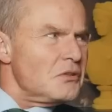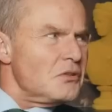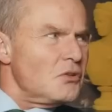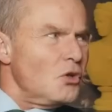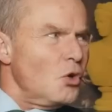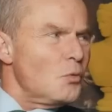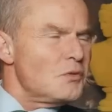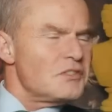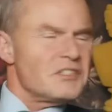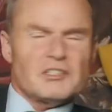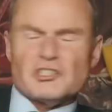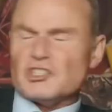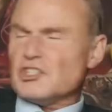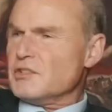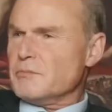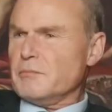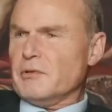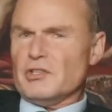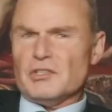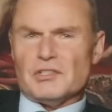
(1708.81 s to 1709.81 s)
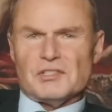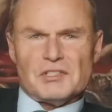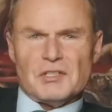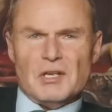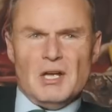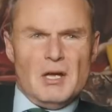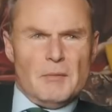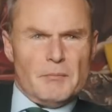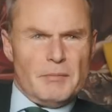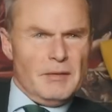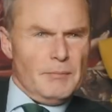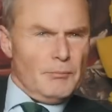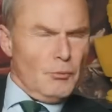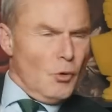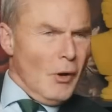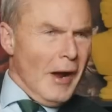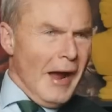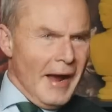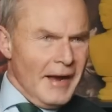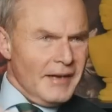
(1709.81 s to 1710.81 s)
Or was it just because
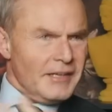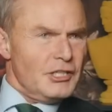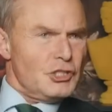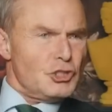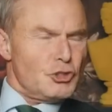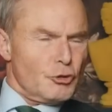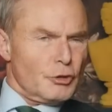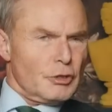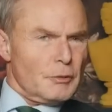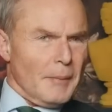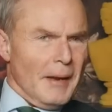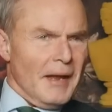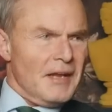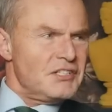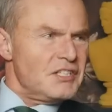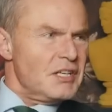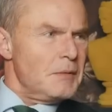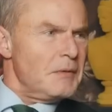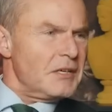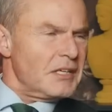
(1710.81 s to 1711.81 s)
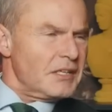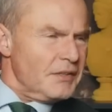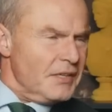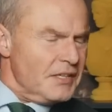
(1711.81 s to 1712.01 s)
people had it during the pandemic and